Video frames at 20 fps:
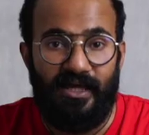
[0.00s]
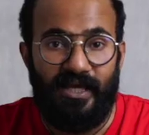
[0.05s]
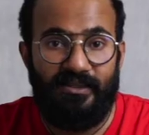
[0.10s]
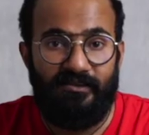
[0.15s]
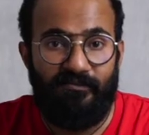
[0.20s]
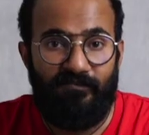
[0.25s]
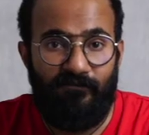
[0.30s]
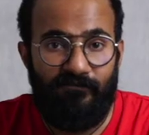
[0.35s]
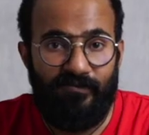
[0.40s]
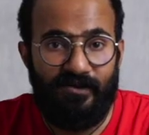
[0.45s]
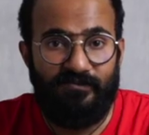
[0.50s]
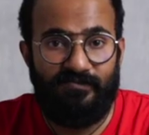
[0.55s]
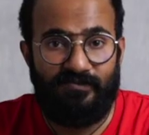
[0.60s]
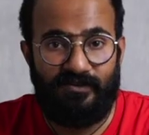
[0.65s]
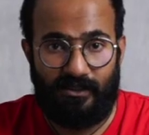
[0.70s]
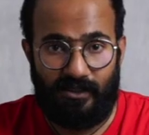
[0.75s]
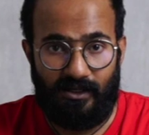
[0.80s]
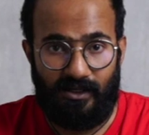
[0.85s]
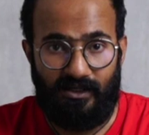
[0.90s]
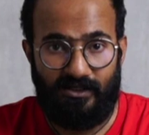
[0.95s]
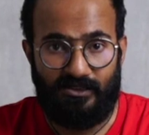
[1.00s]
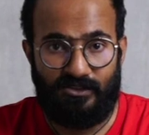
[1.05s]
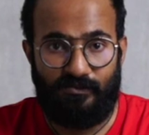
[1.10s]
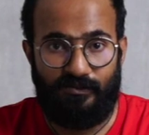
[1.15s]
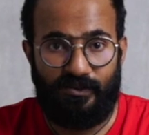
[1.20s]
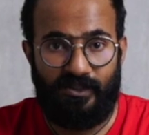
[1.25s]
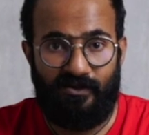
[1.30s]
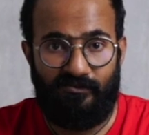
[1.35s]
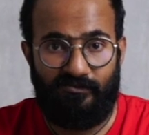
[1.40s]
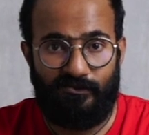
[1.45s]
In the 5th class,
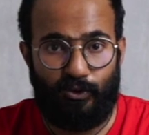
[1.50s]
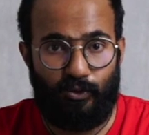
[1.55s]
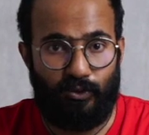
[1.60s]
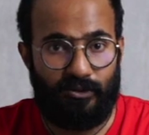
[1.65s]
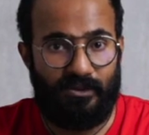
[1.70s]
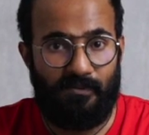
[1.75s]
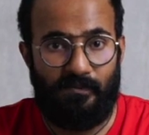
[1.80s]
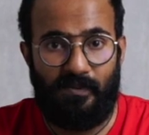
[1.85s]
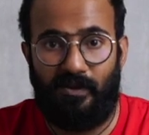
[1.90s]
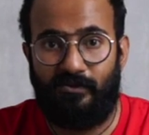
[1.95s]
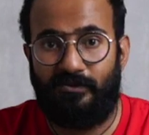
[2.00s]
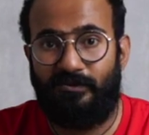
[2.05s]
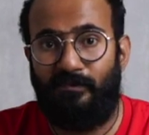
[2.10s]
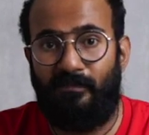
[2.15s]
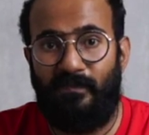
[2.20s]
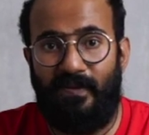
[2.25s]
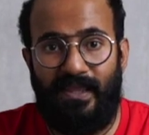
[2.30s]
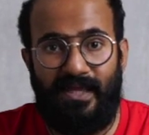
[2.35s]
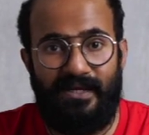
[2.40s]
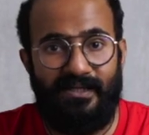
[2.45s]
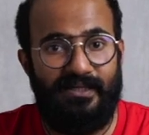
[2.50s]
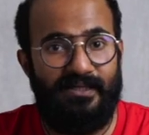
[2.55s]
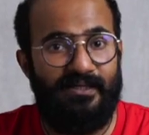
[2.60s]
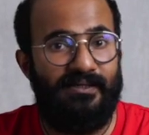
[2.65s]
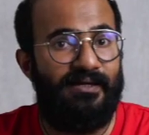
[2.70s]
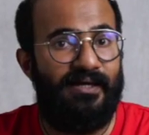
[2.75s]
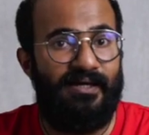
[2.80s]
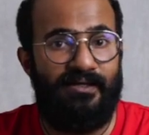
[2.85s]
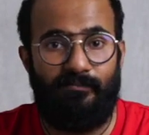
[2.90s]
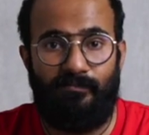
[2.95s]
we have talked about
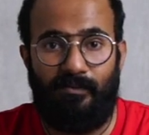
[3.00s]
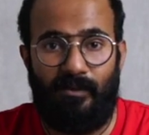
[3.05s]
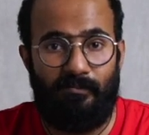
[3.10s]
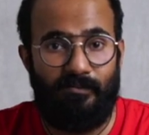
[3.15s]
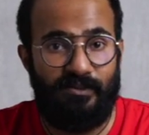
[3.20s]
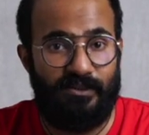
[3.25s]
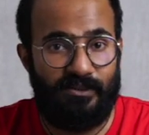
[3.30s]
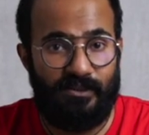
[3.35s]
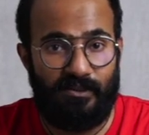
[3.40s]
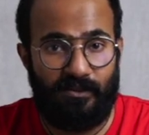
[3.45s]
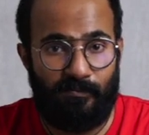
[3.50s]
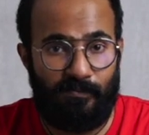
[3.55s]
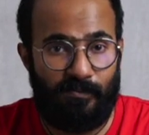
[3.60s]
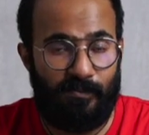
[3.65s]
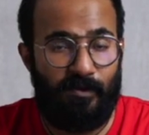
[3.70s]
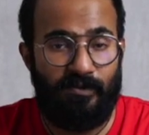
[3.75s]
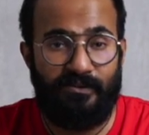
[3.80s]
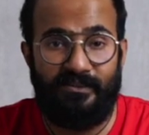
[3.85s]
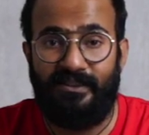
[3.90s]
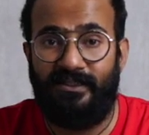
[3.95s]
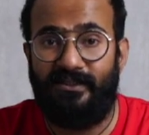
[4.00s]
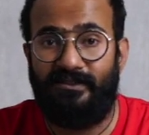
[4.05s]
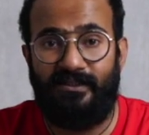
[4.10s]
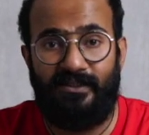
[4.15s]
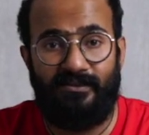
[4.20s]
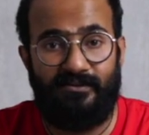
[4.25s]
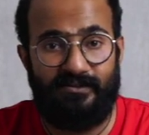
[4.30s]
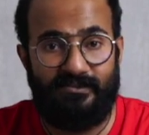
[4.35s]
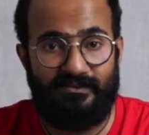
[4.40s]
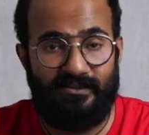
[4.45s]
planning and publishing a project,
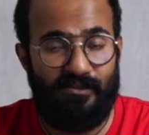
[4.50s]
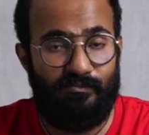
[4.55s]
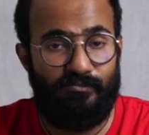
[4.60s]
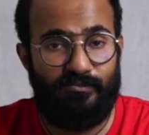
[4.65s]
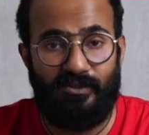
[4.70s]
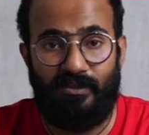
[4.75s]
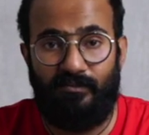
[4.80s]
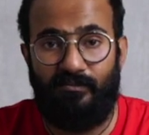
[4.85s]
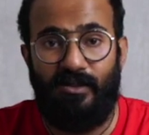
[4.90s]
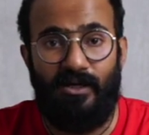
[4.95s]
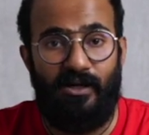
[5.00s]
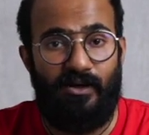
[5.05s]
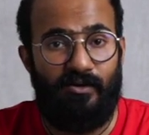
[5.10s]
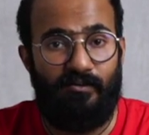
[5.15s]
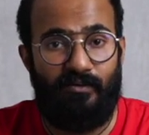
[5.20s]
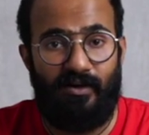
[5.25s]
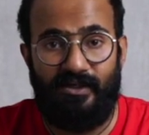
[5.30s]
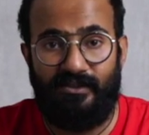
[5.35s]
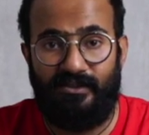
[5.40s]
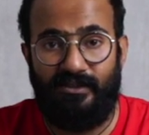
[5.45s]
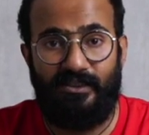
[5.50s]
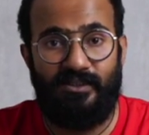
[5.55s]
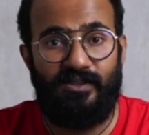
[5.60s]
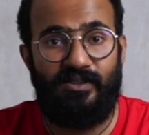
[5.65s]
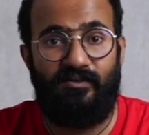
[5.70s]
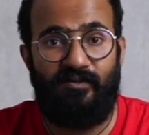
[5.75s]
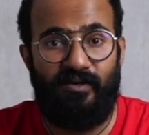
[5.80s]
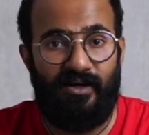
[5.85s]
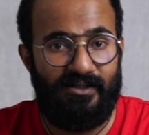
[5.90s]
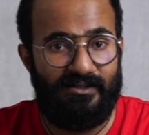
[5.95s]
at the same time writing
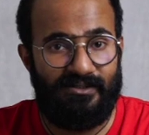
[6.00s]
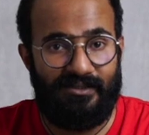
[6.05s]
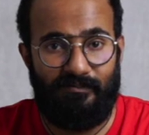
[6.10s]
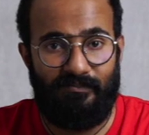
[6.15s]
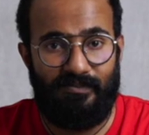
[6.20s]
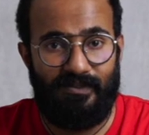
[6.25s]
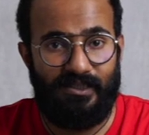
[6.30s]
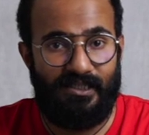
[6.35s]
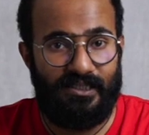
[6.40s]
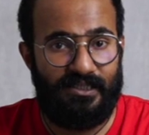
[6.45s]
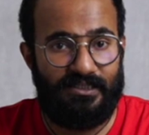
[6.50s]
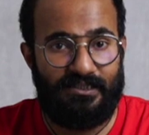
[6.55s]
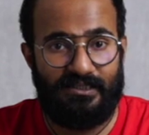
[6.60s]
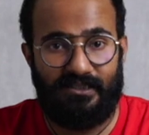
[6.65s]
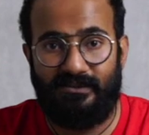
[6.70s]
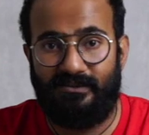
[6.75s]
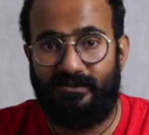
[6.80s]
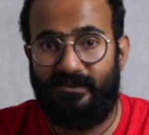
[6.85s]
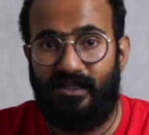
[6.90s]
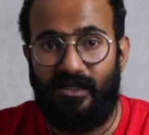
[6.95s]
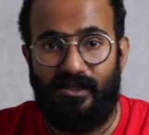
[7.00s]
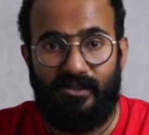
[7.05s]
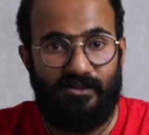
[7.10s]
grant applications.